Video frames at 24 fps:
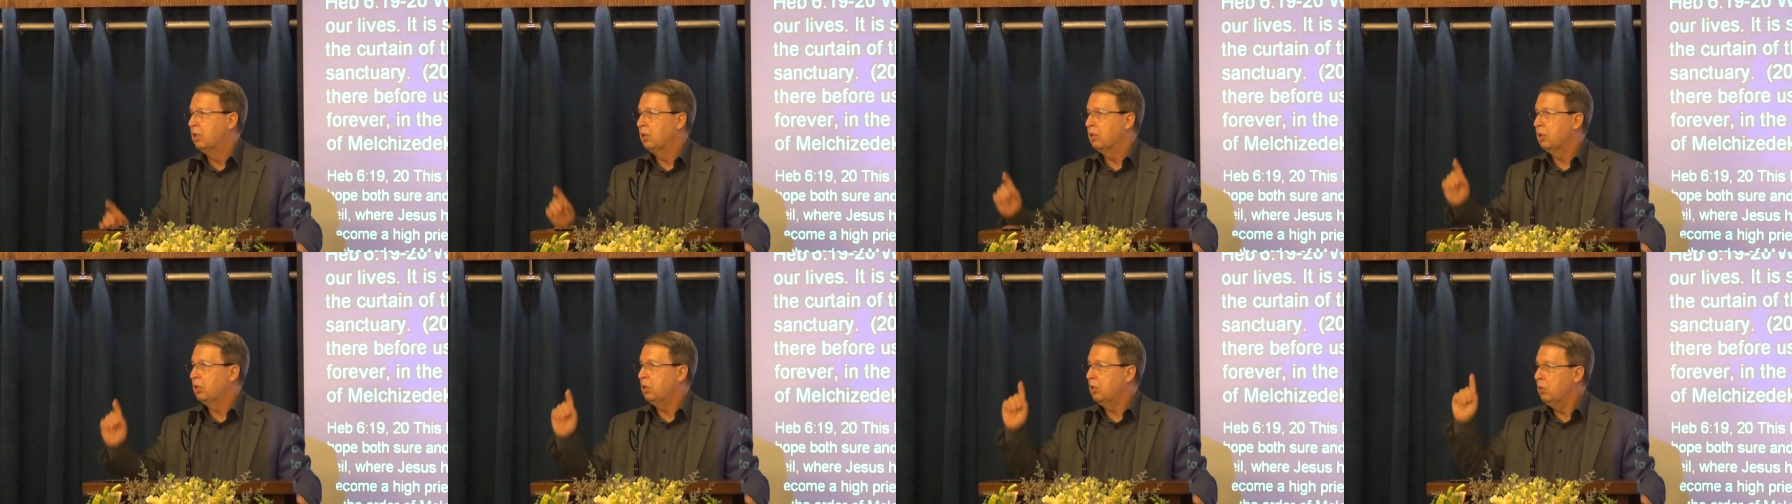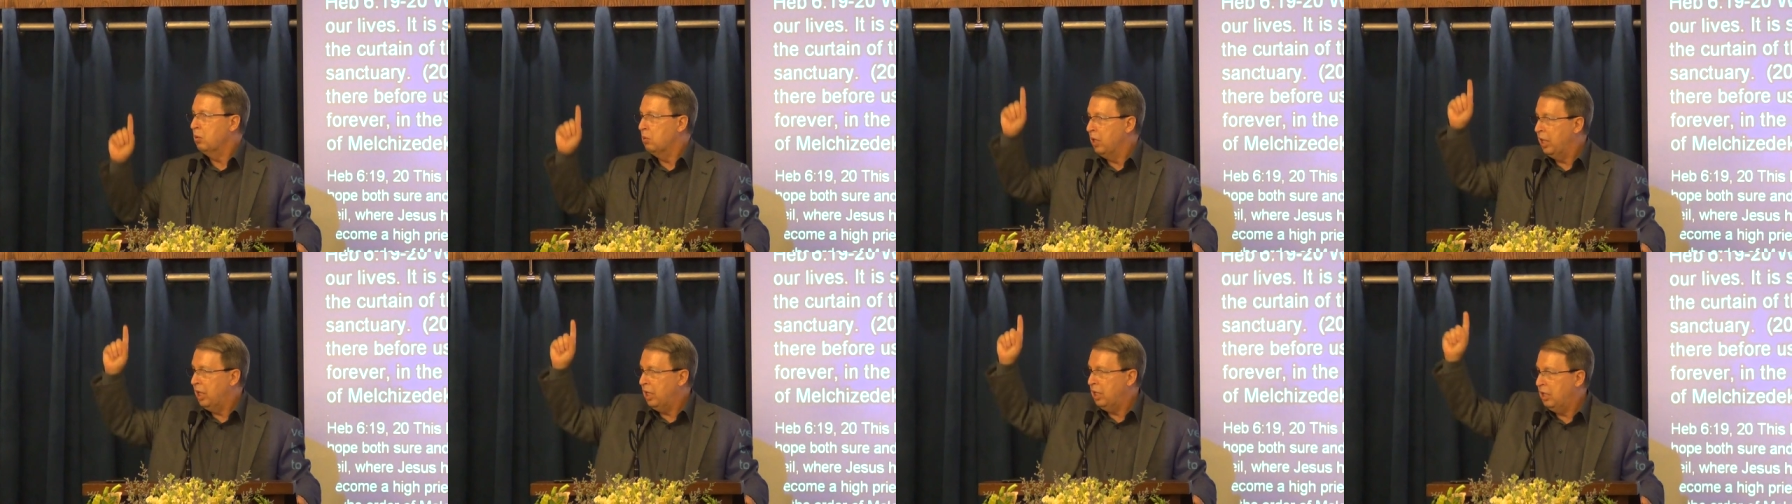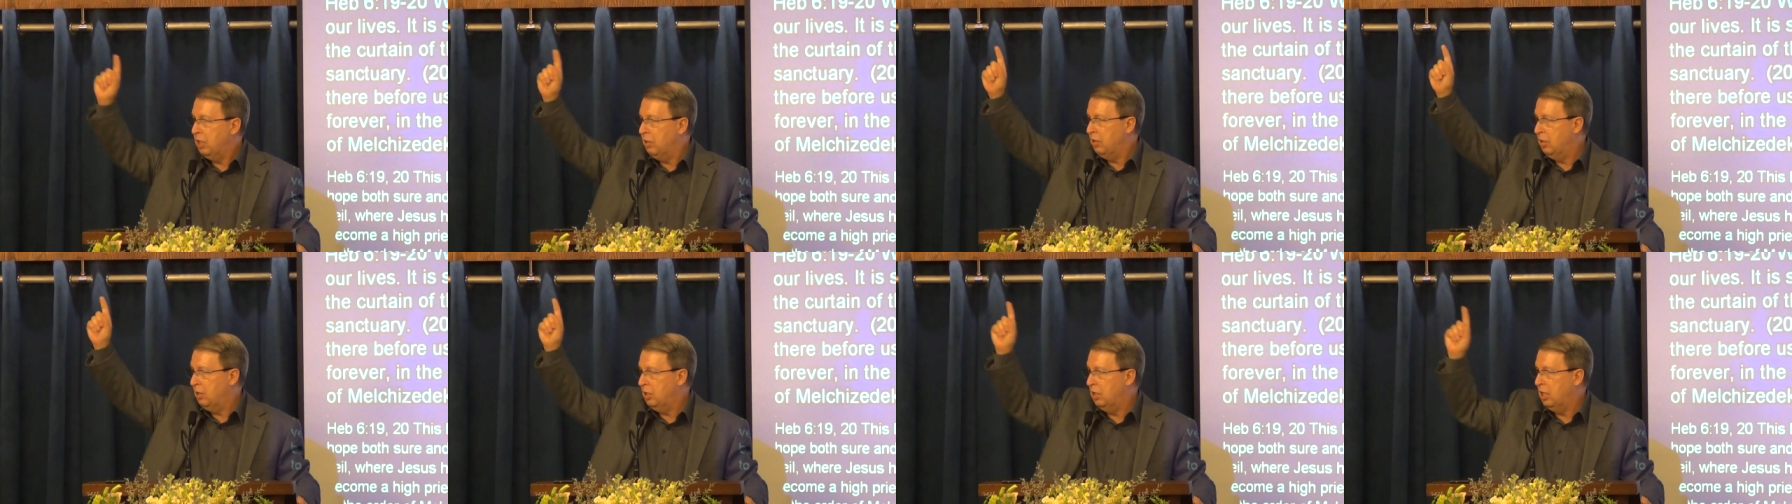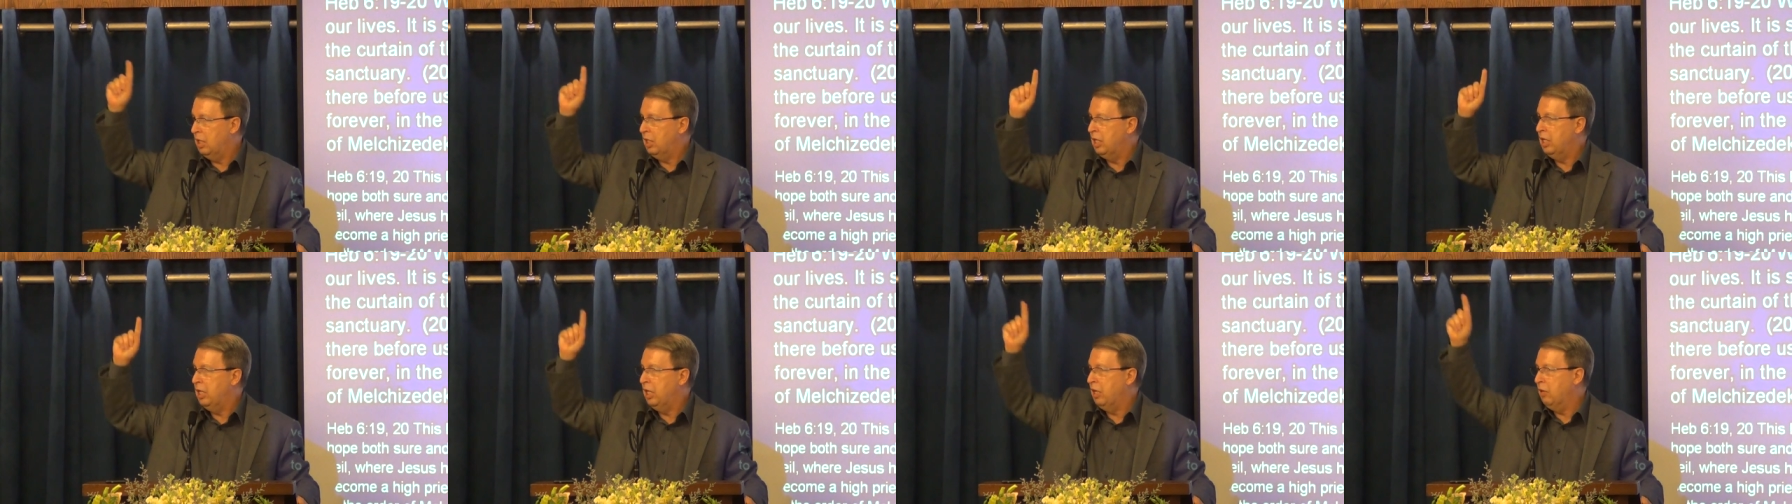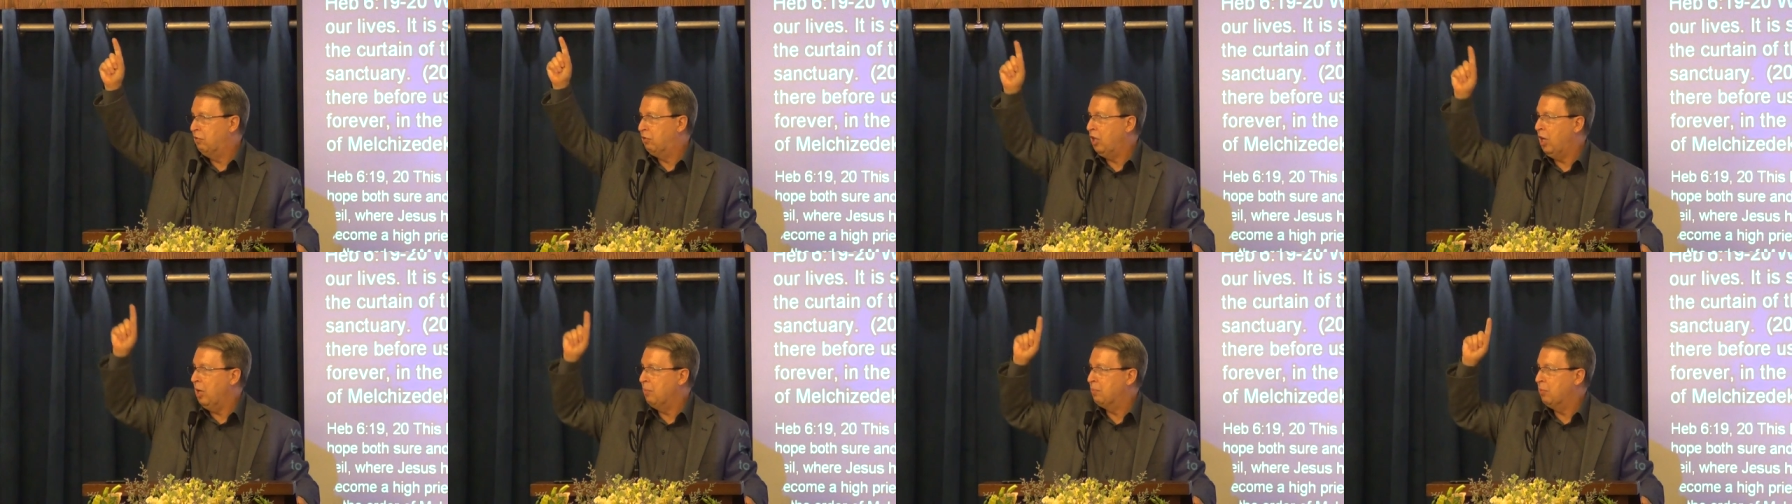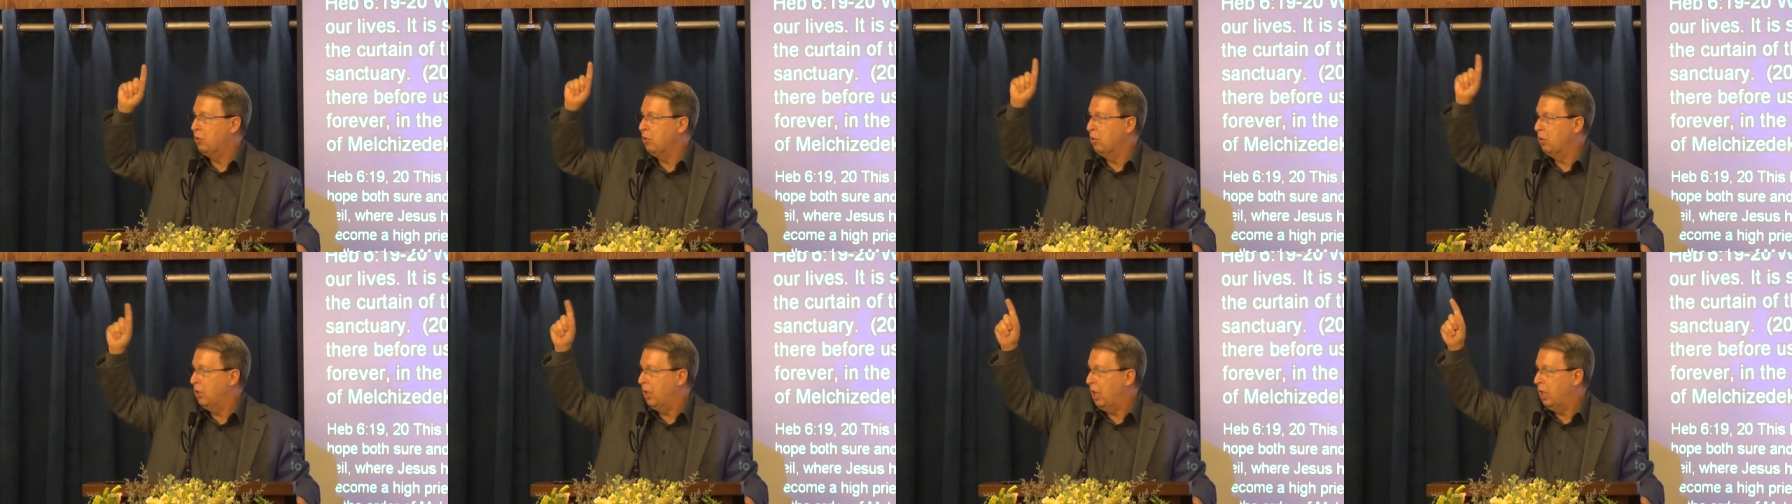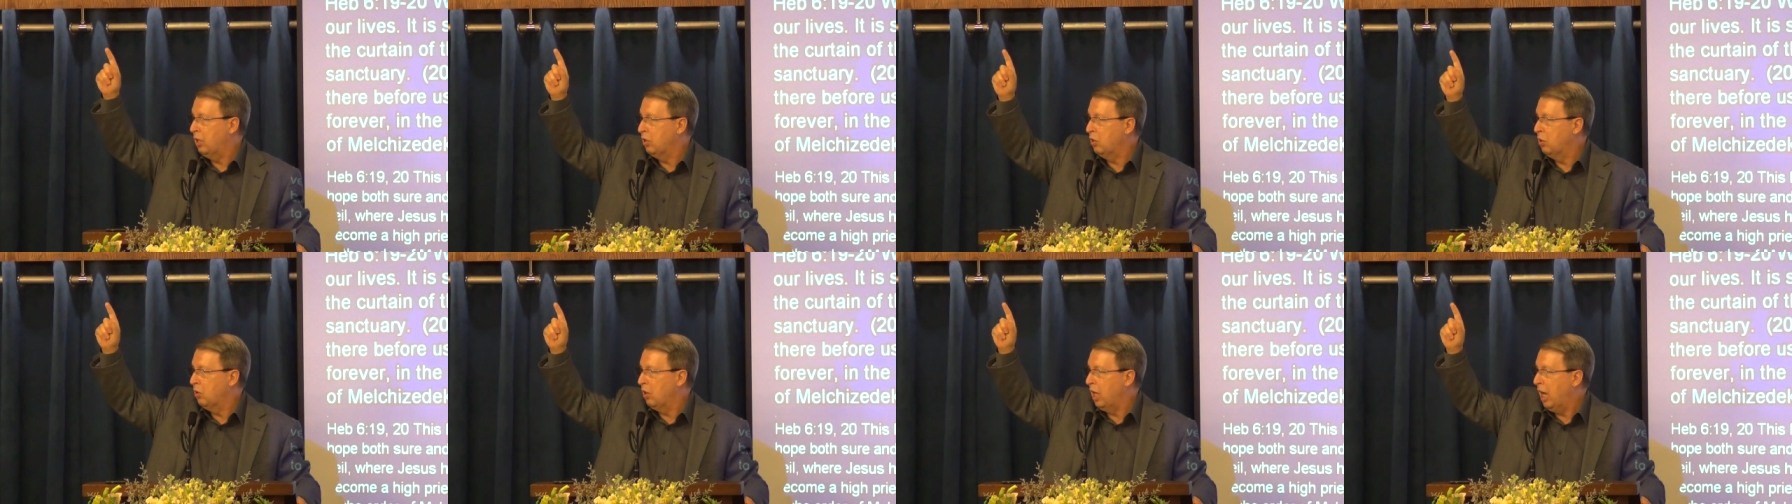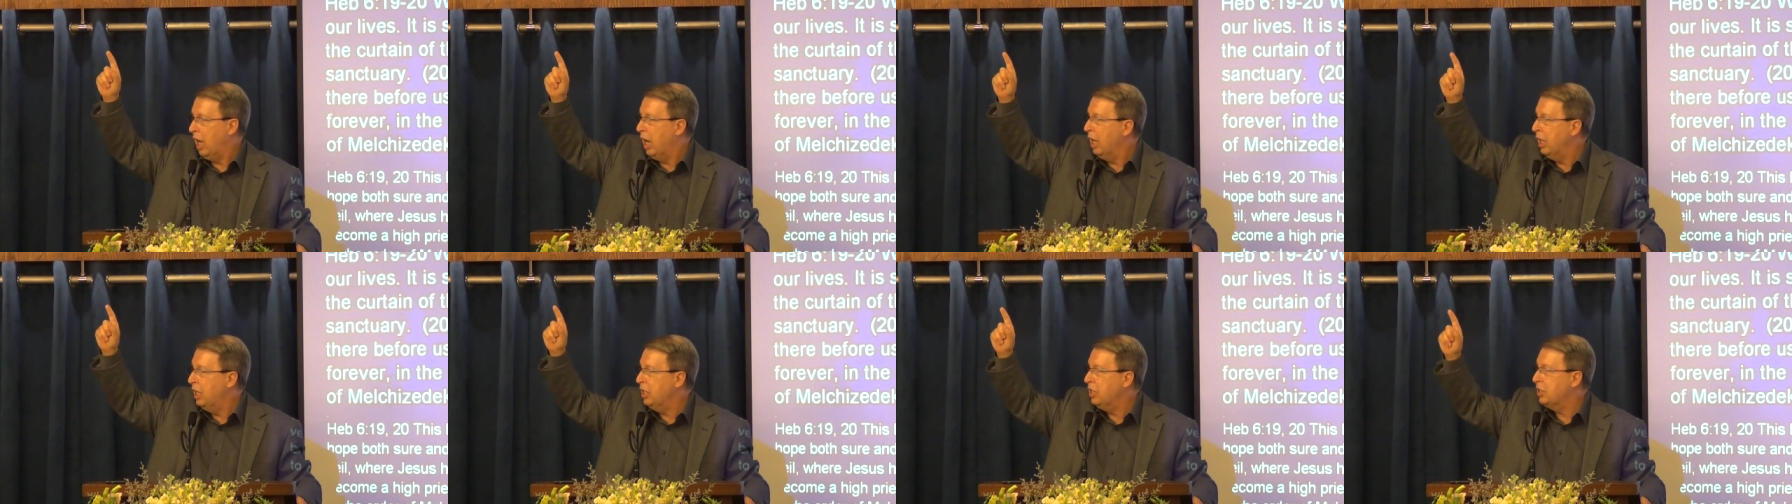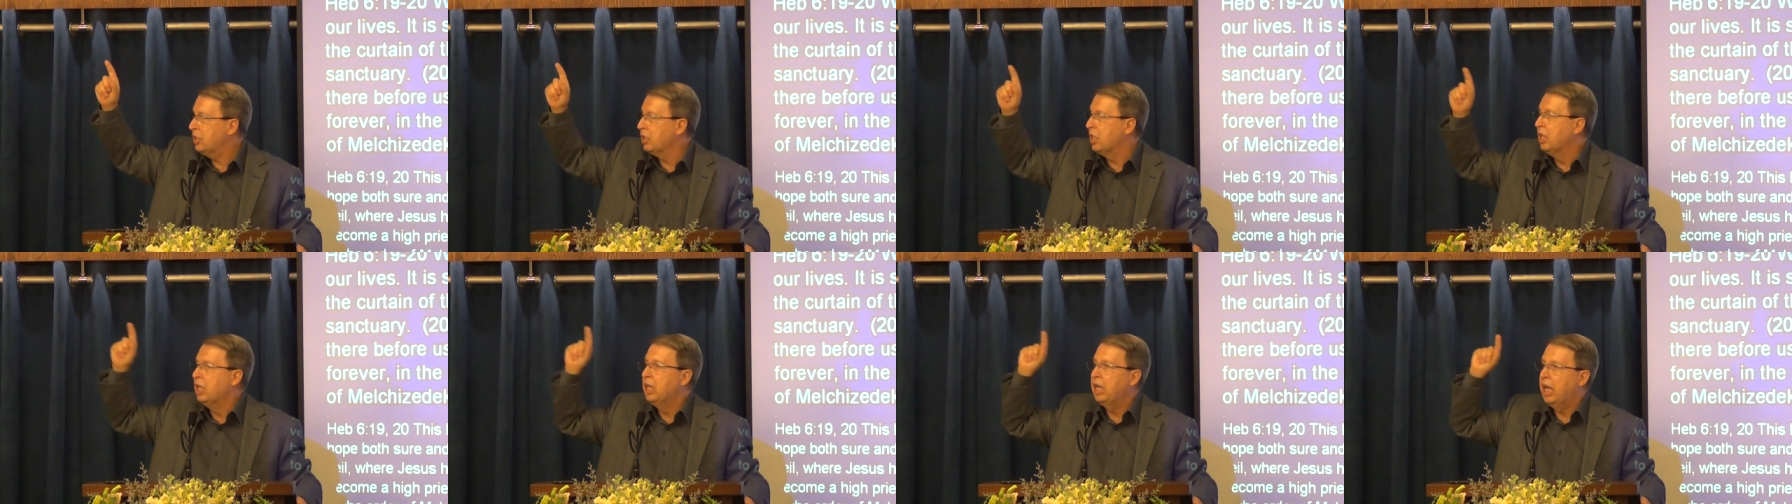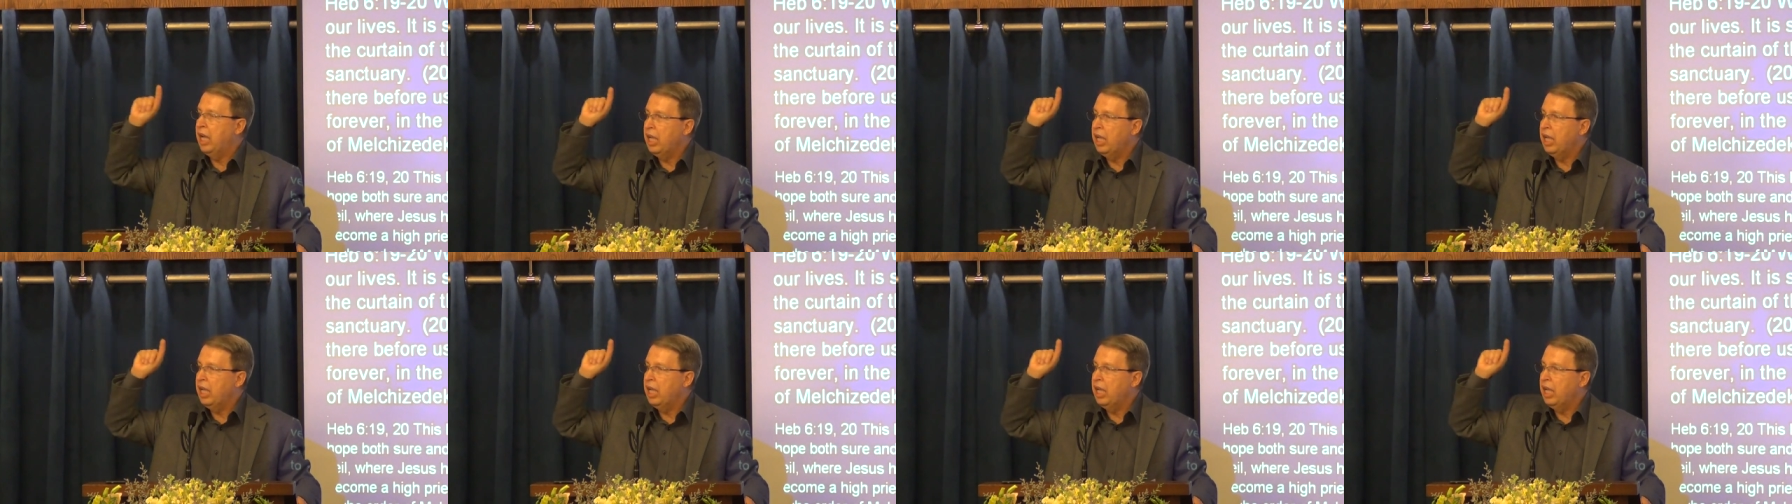You lift up your eyes